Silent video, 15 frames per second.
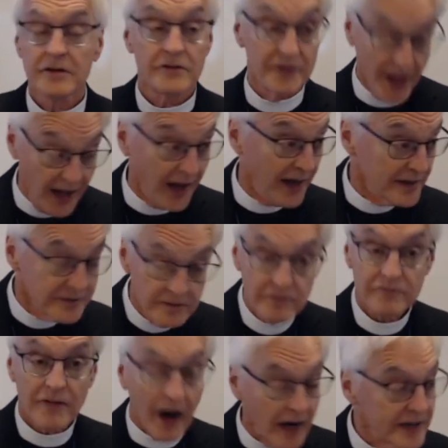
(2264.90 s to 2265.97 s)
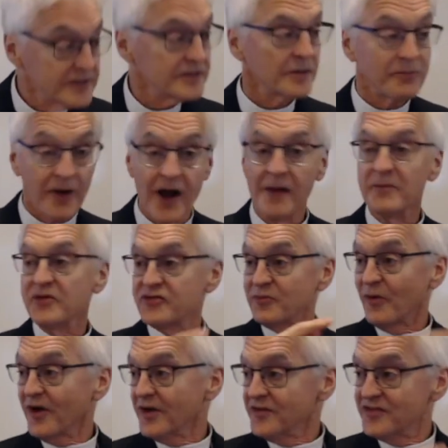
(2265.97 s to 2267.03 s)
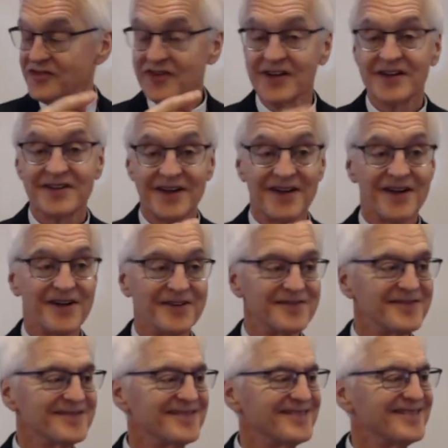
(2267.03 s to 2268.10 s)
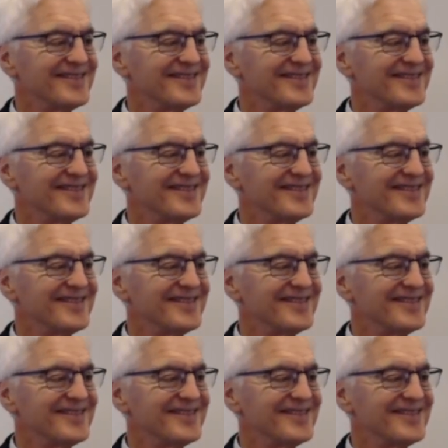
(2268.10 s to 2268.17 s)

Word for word: then, right, the promise was uh,